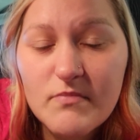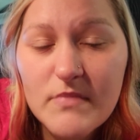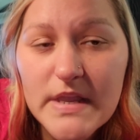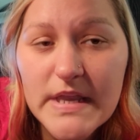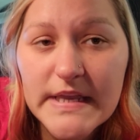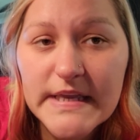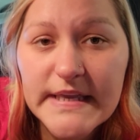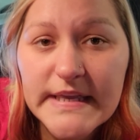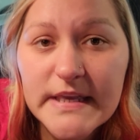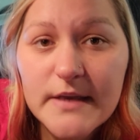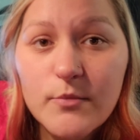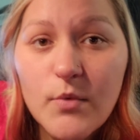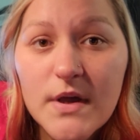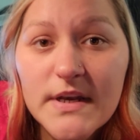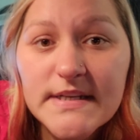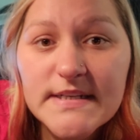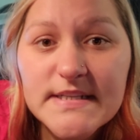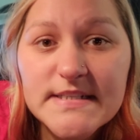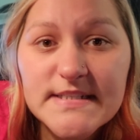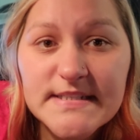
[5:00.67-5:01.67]
He
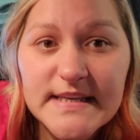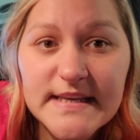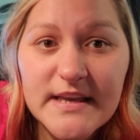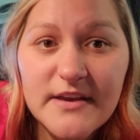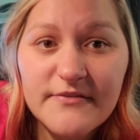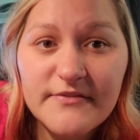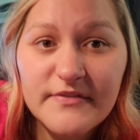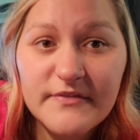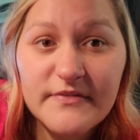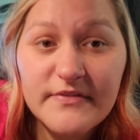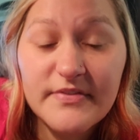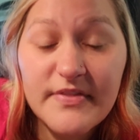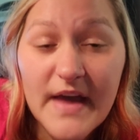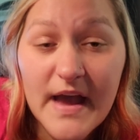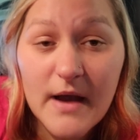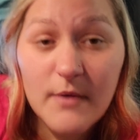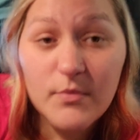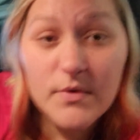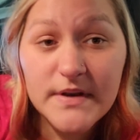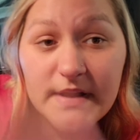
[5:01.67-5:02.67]
wanted to see if
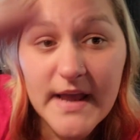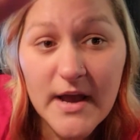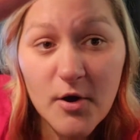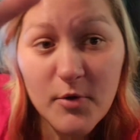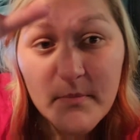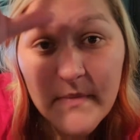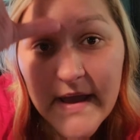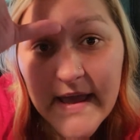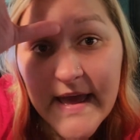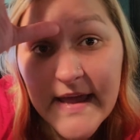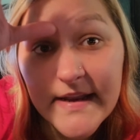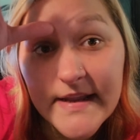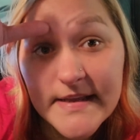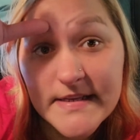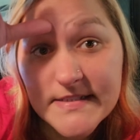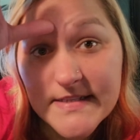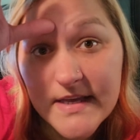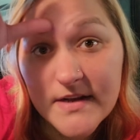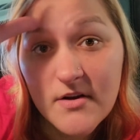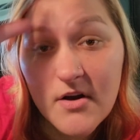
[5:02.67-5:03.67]
that would help my
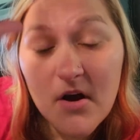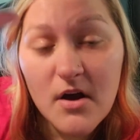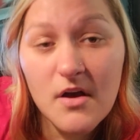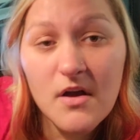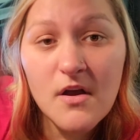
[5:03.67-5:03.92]
headaches at all.